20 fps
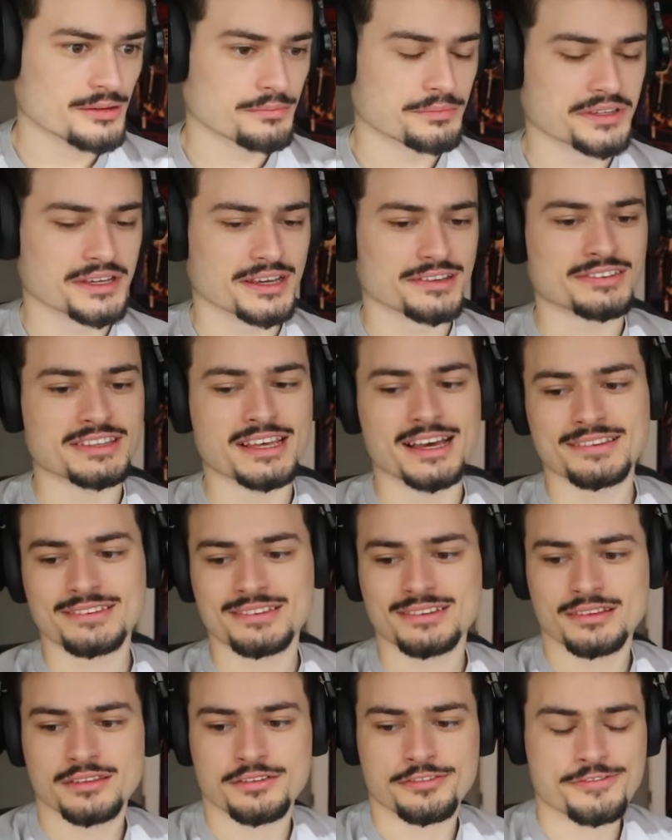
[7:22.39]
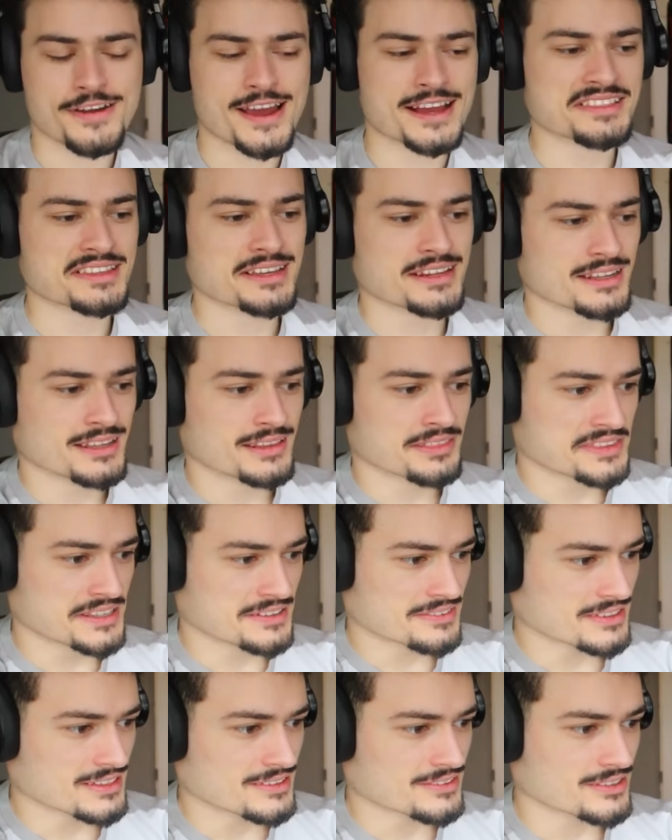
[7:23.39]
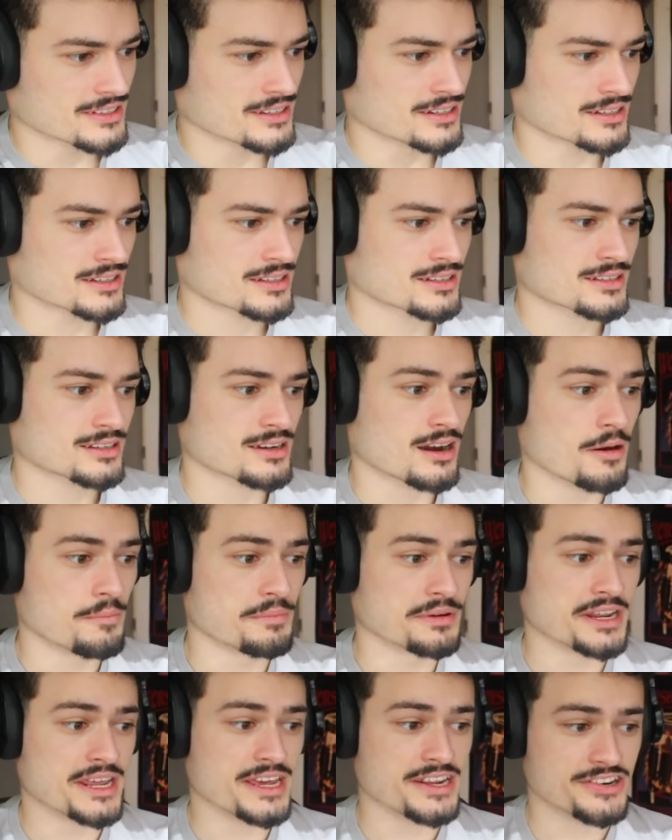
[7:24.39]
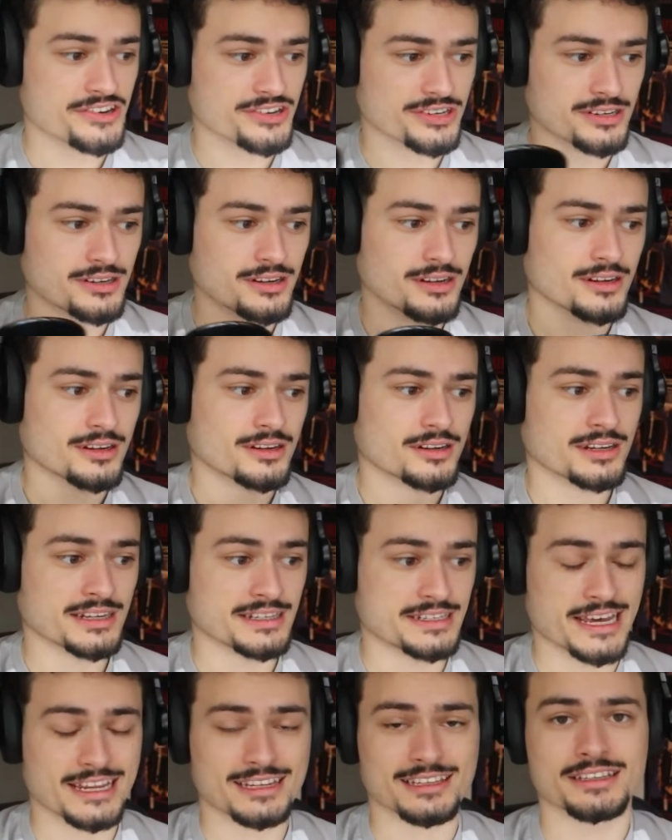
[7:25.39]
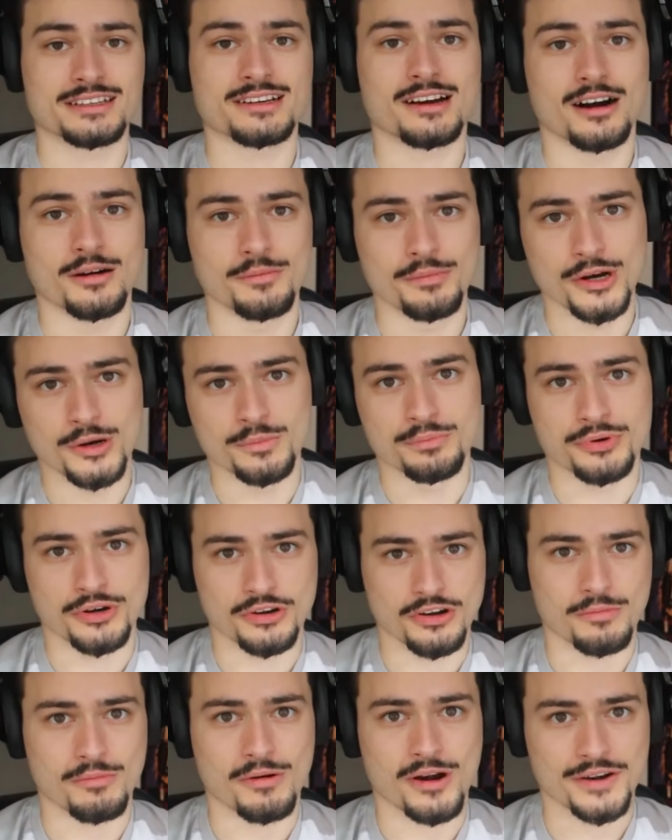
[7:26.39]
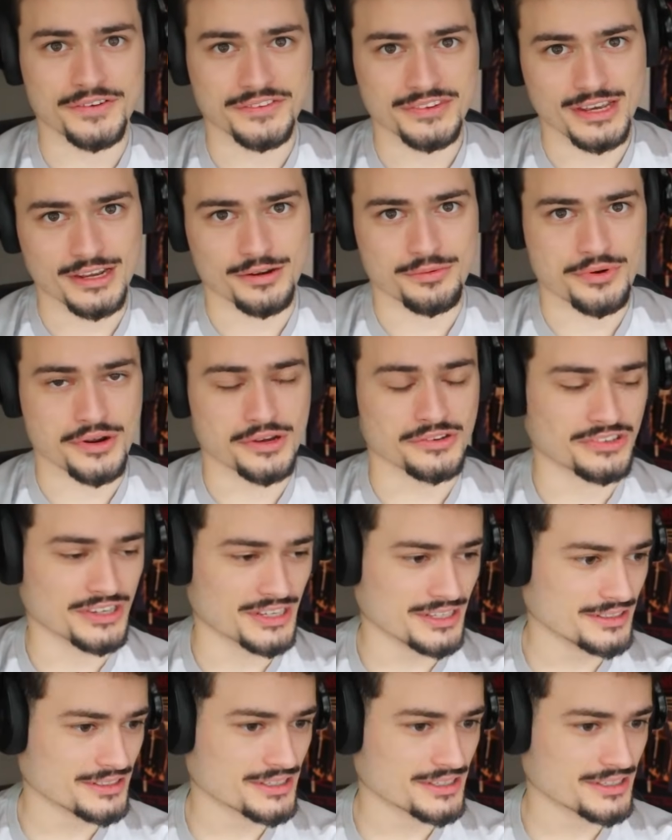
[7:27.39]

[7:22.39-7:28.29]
Because yes, the fact that this is a combination, deadly combo, Bruno Mars and Rose,